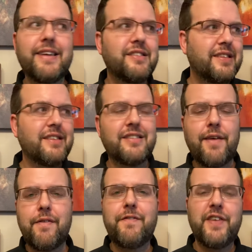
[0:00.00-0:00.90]

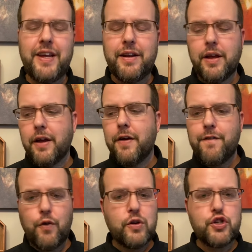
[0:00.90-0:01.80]
6-7 feet
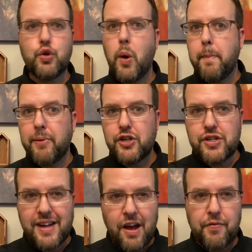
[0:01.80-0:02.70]
for sure,
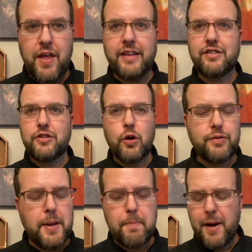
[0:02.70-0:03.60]
pushing out that
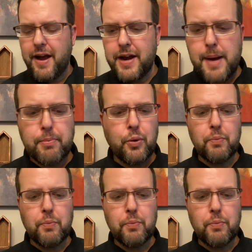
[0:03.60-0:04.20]
salty pineapple,